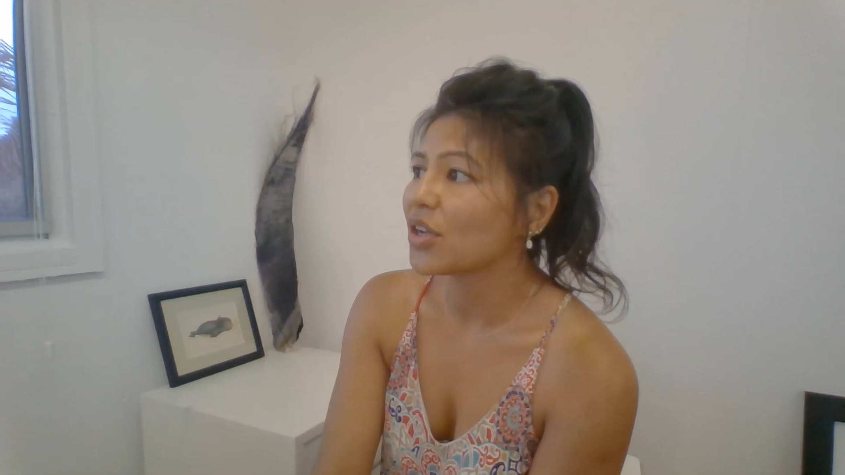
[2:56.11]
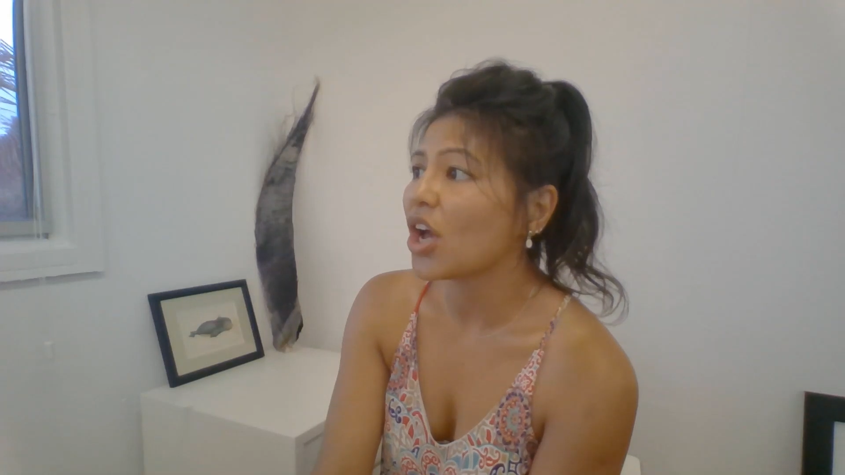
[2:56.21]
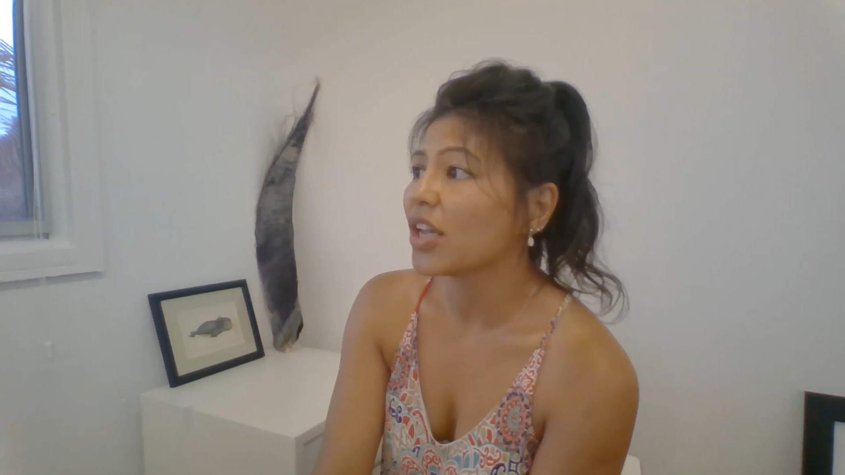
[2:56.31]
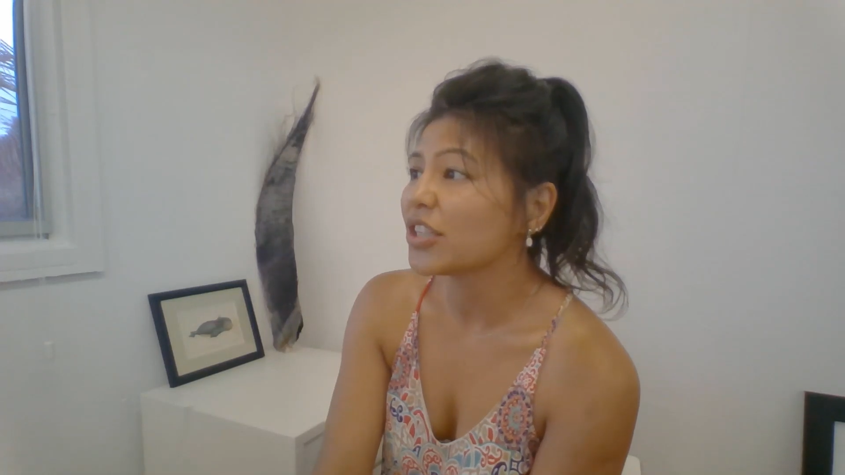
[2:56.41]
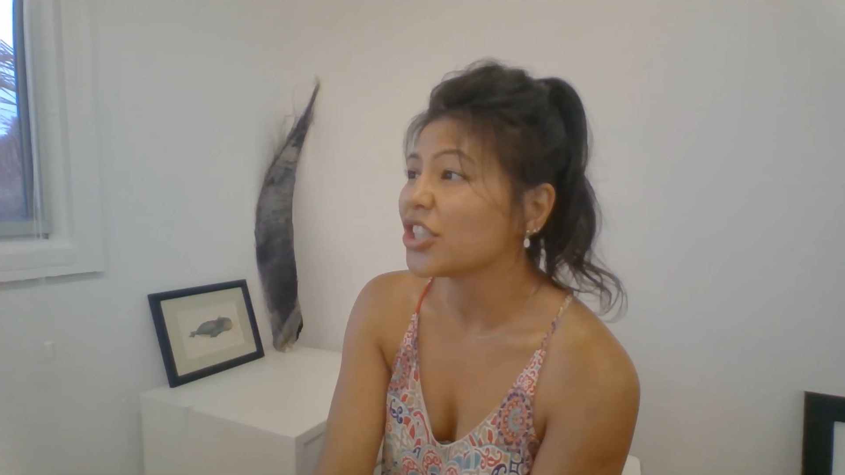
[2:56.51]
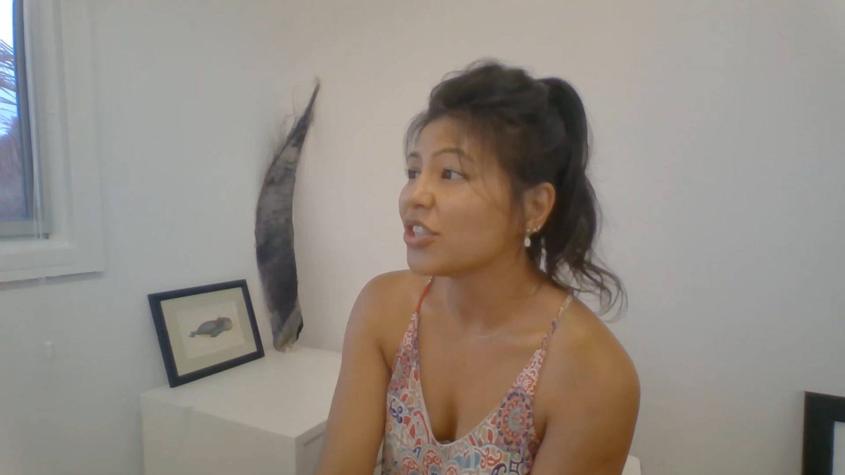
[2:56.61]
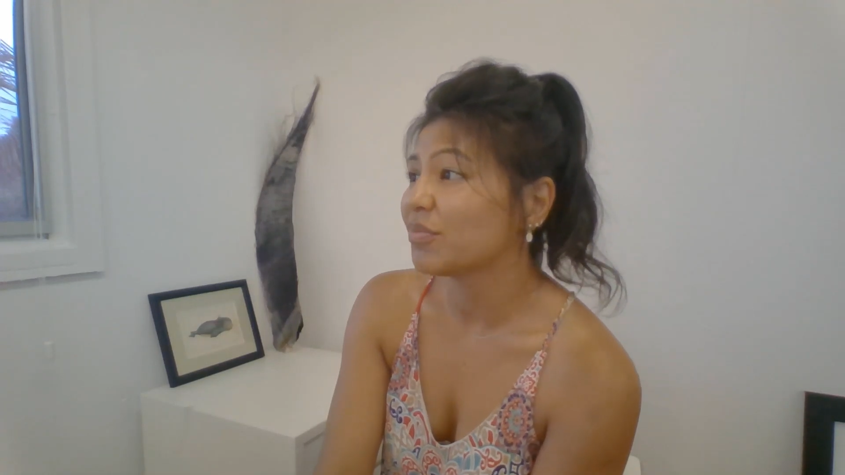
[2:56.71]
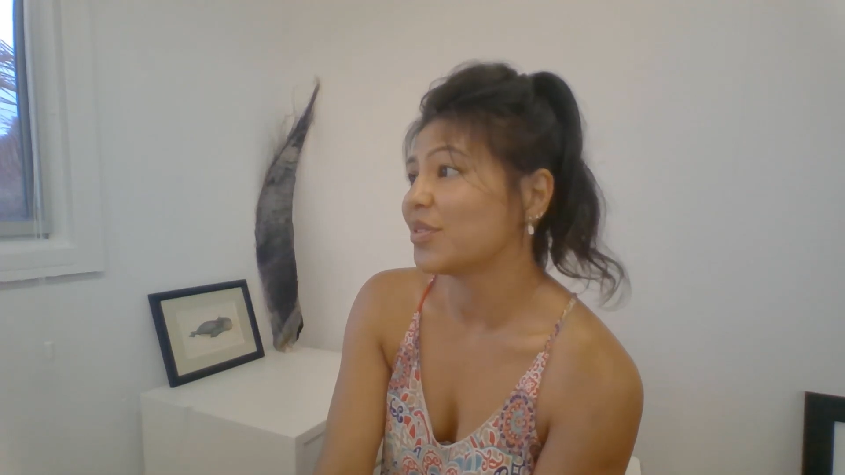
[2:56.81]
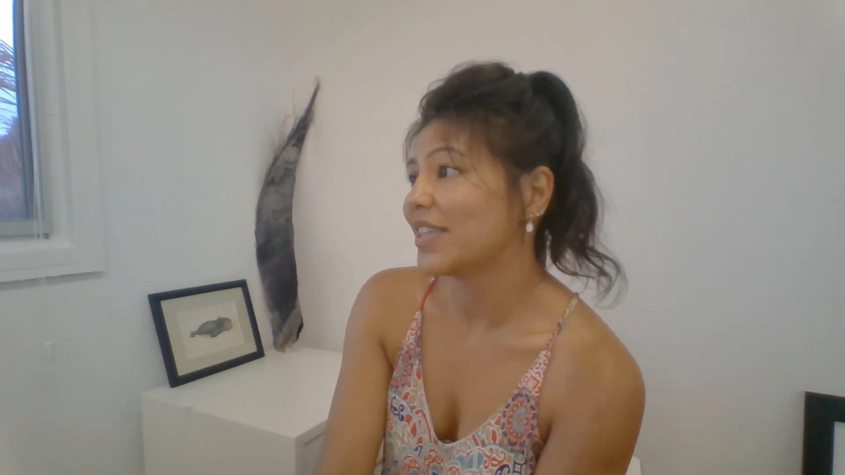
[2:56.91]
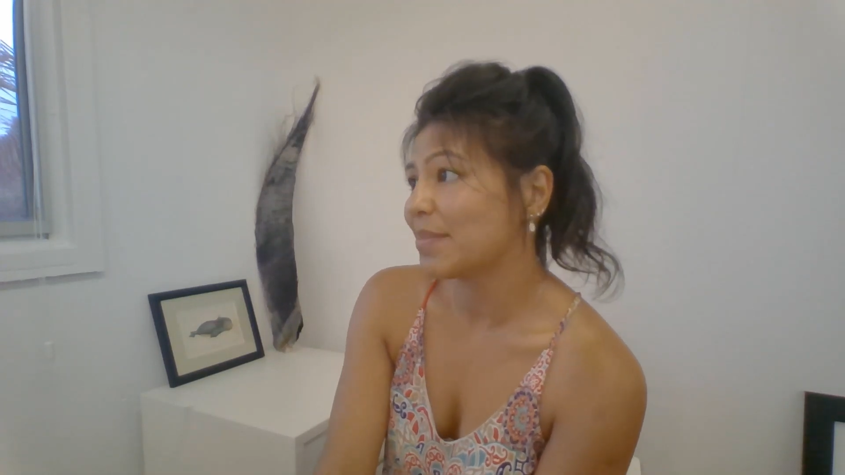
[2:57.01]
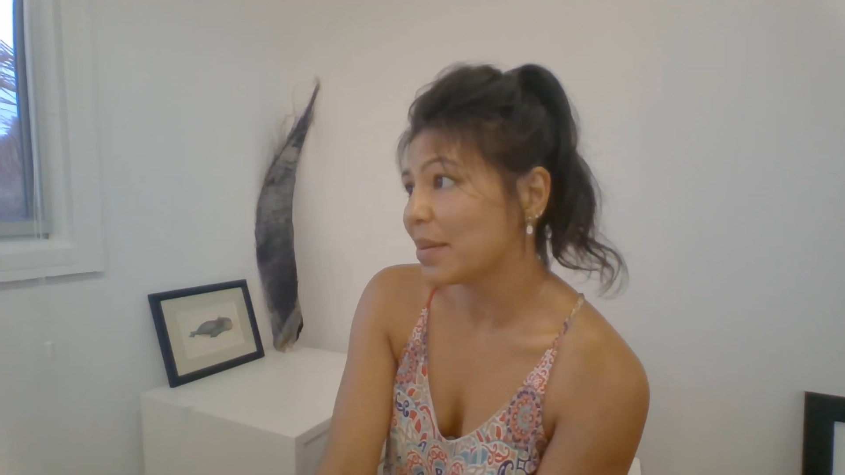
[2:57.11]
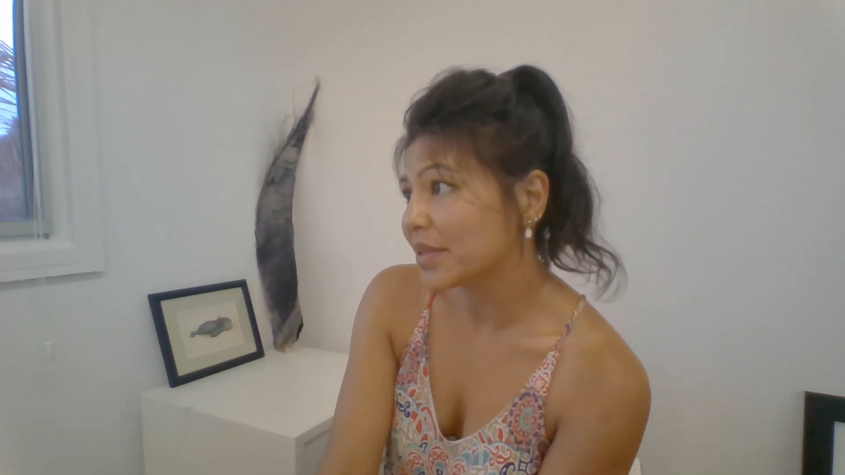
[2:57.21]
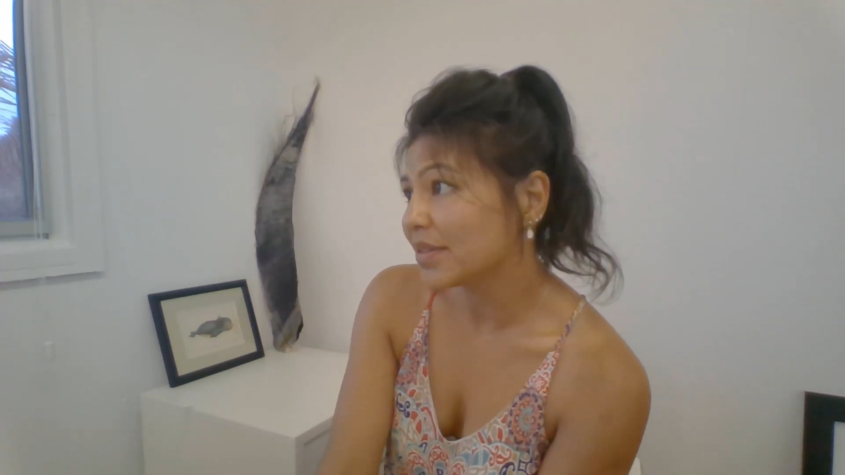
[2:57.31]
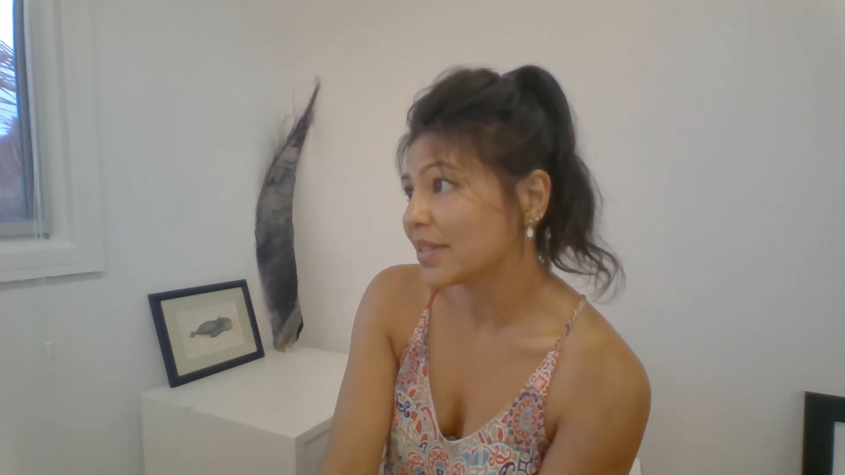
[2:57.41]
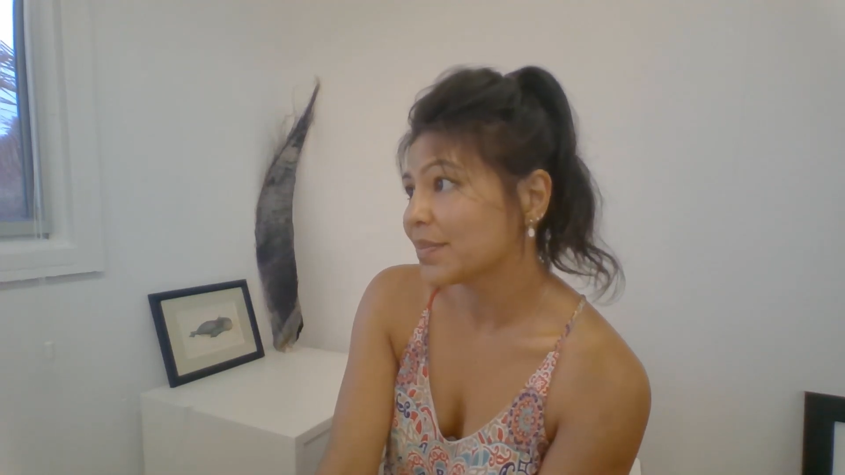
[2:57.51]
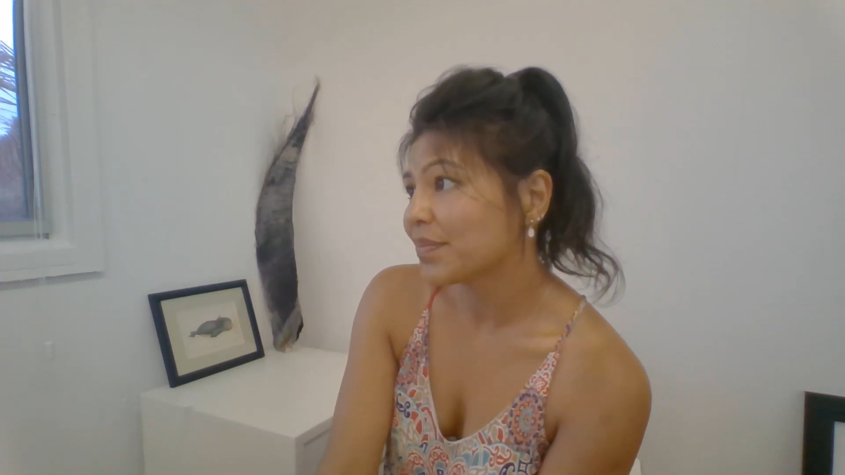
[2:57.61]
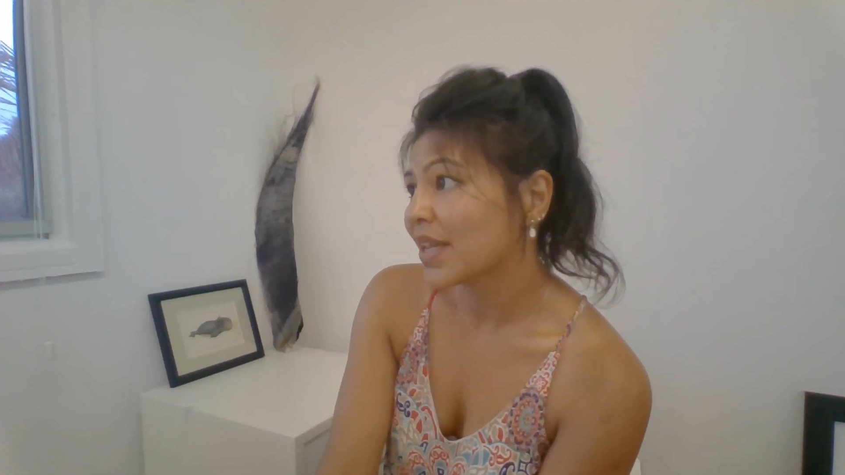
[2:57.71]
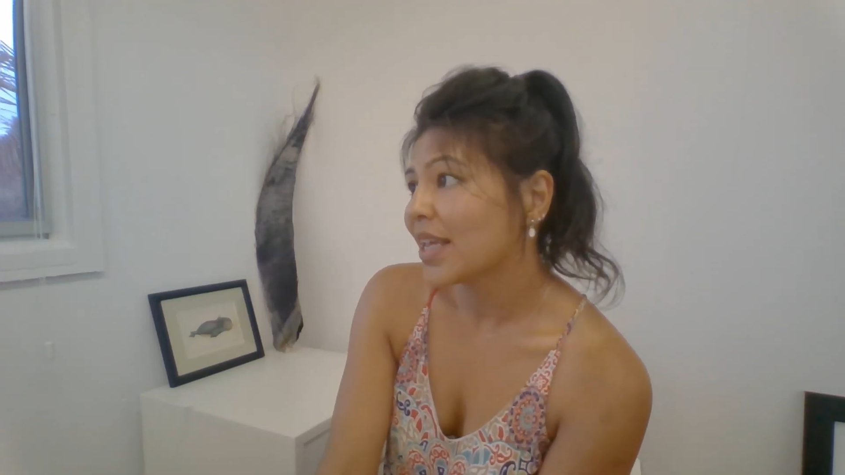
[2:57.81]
ecology of marine mammals.